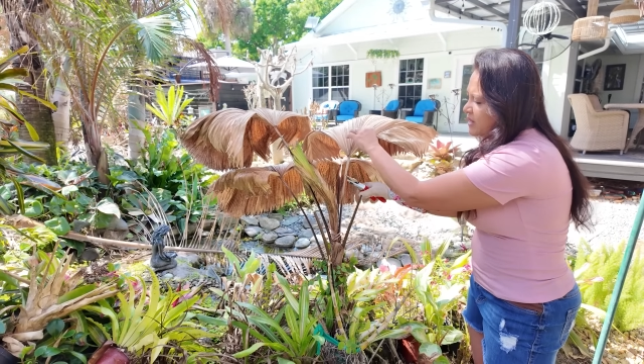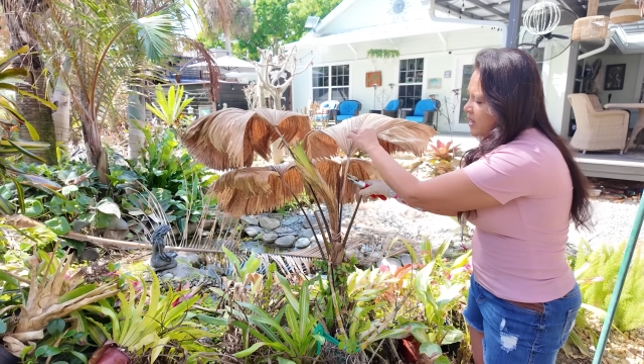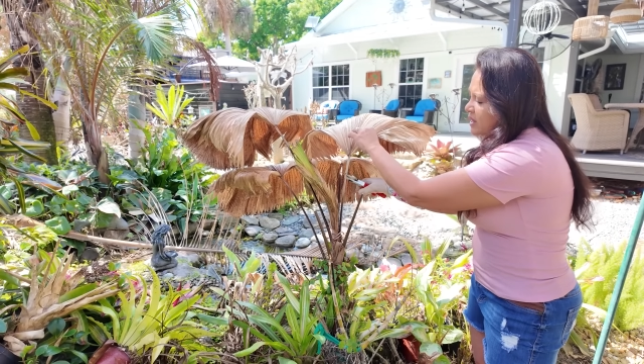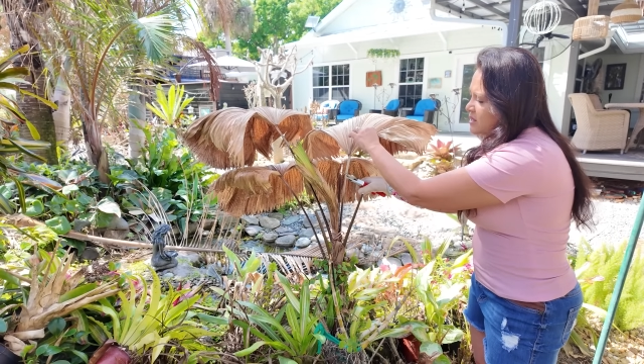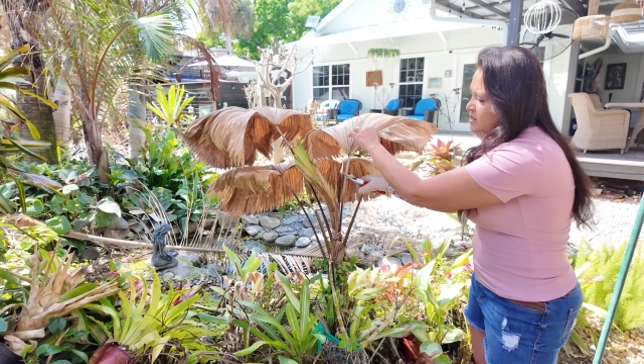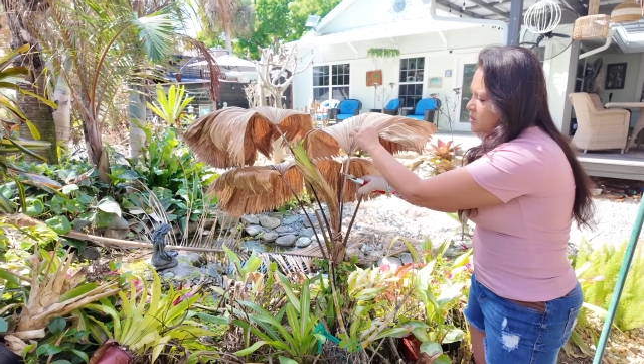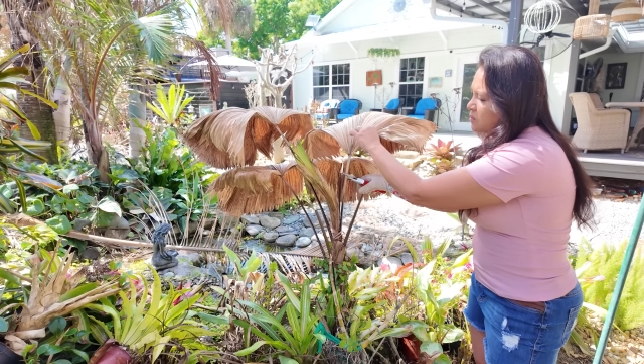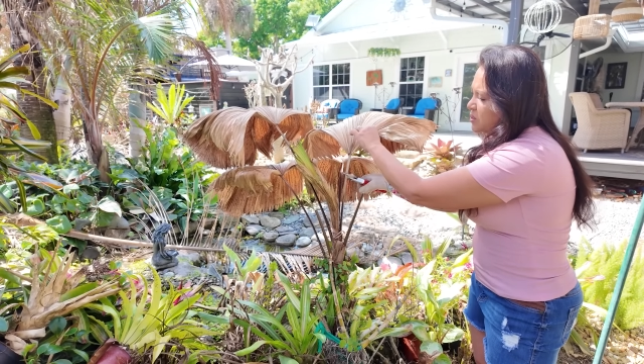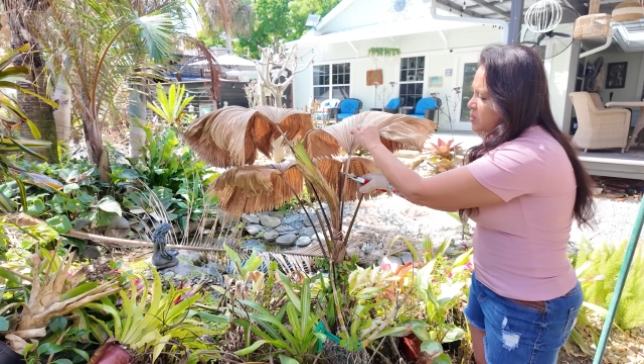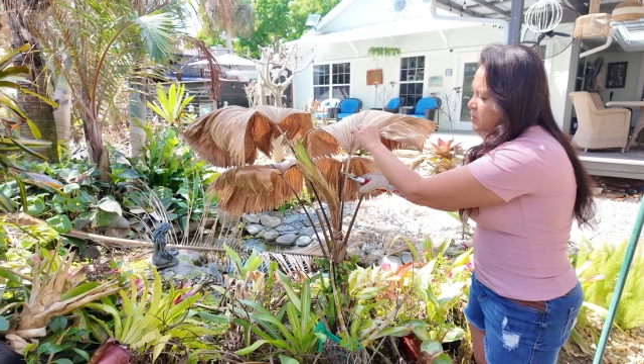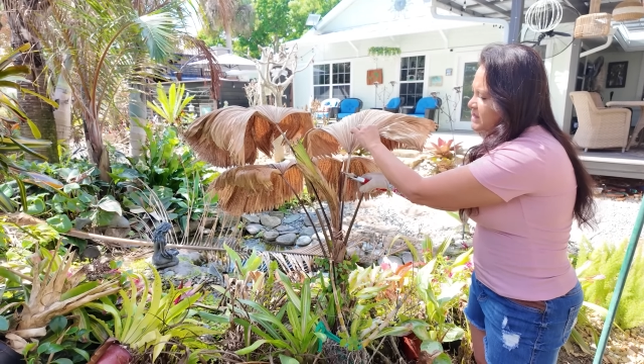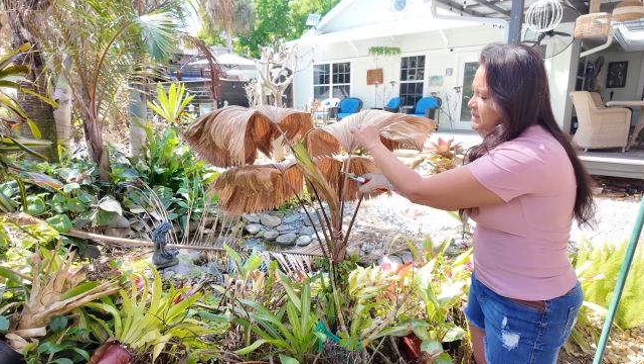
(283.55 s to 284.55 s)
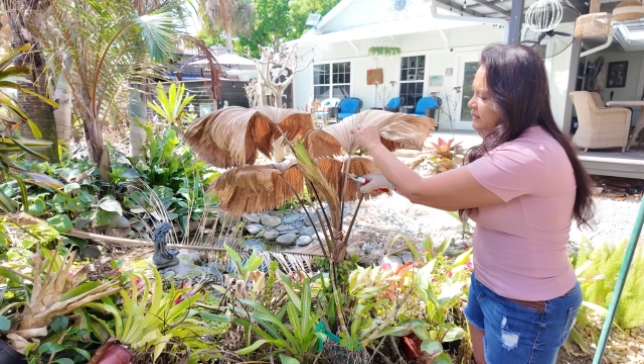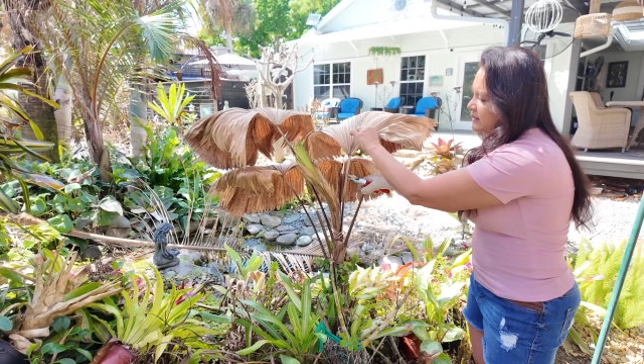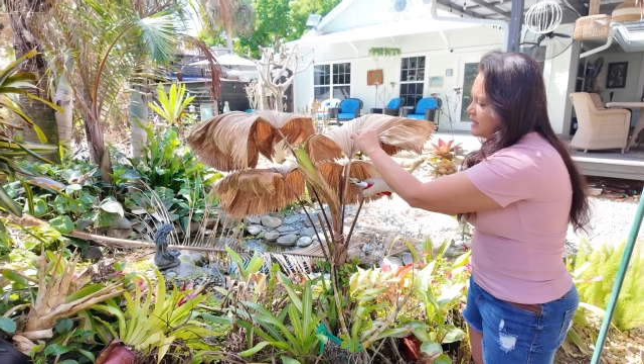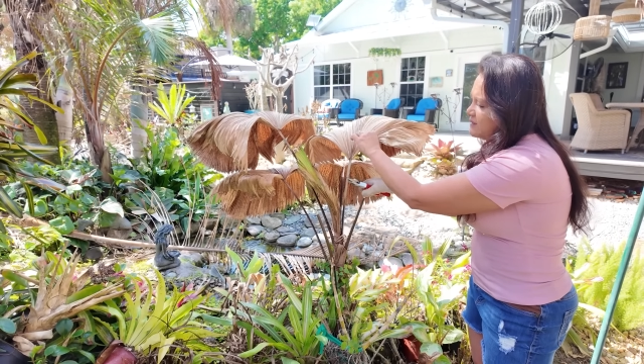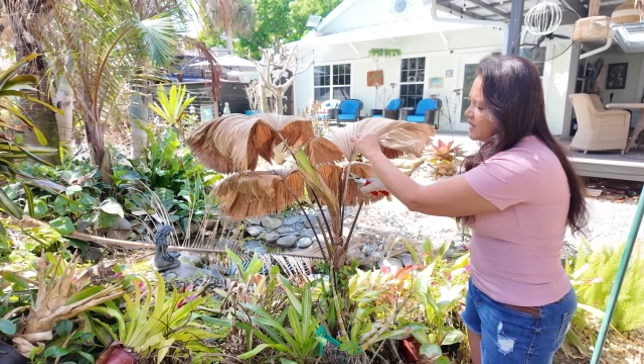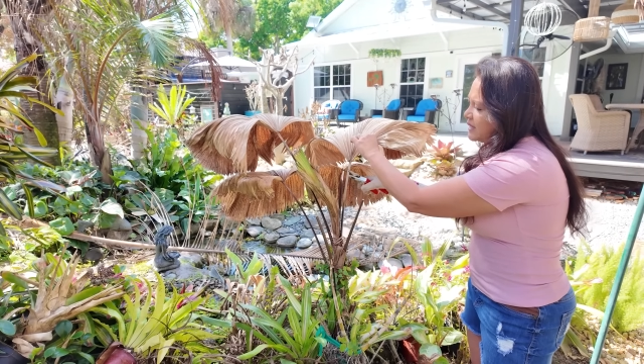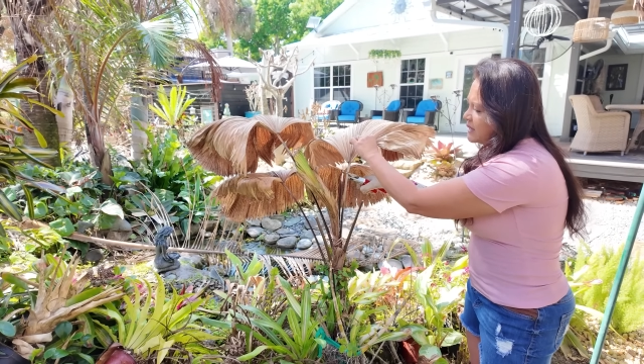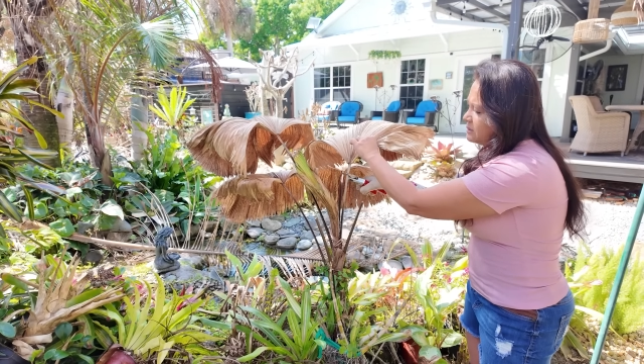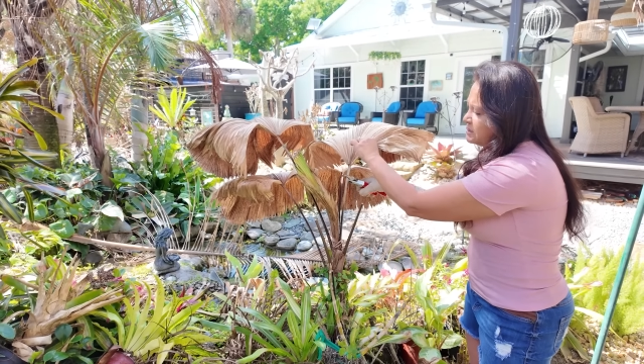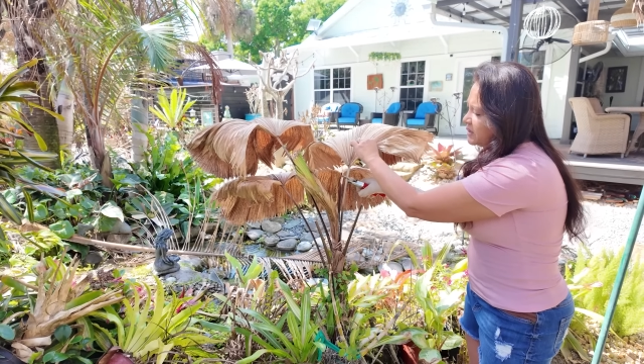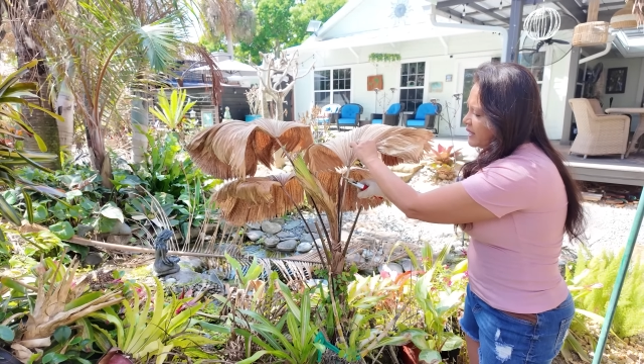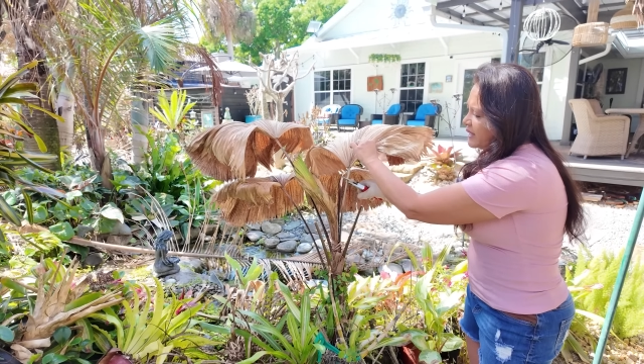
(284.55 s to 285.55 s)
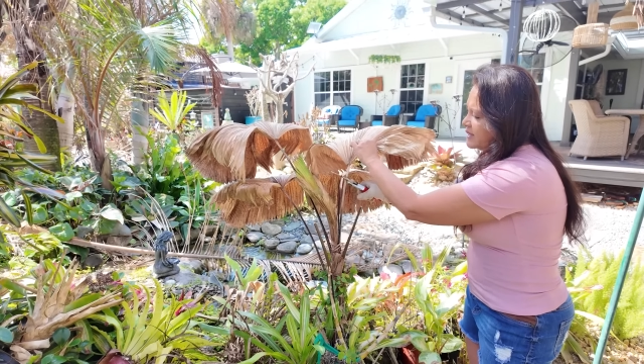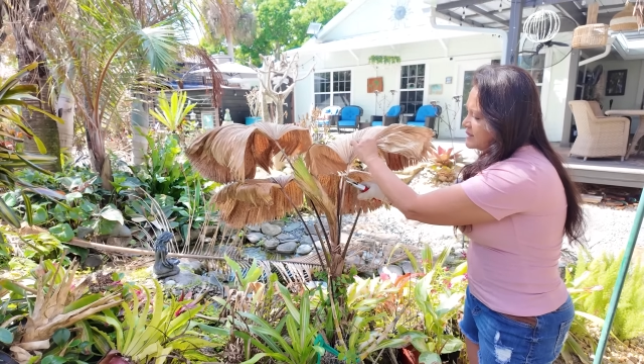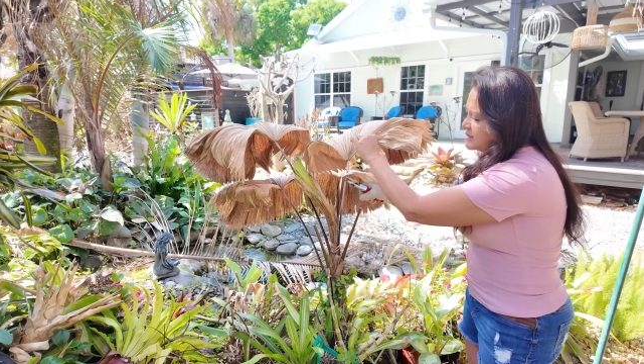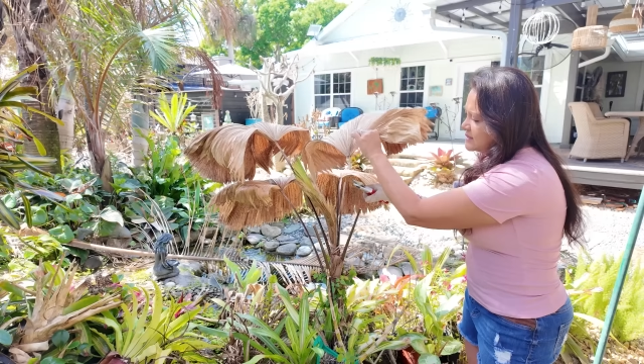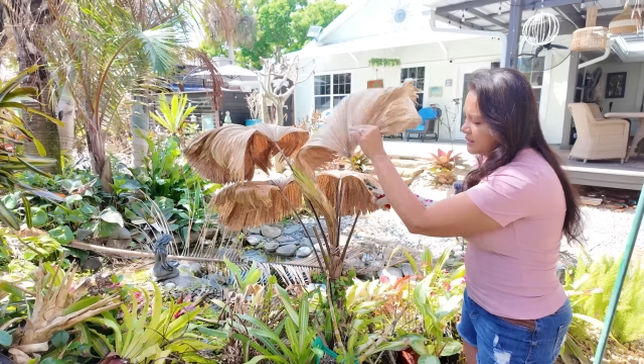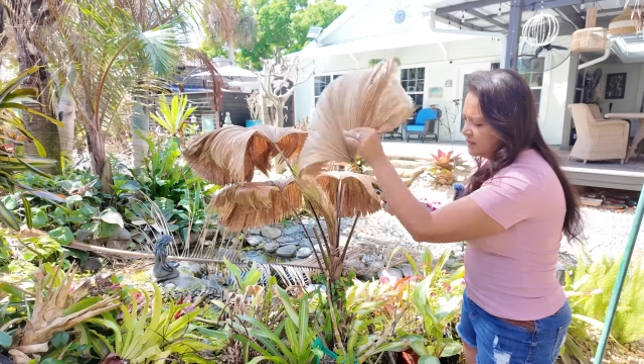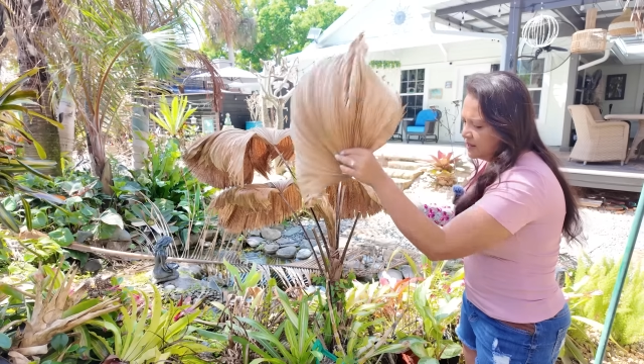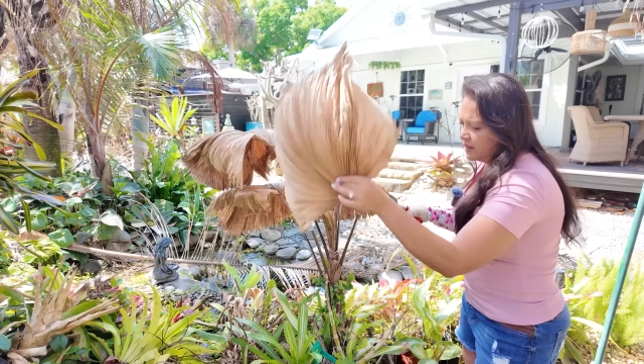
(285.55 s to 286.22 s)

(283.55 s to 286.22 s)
So we're going to leave it in place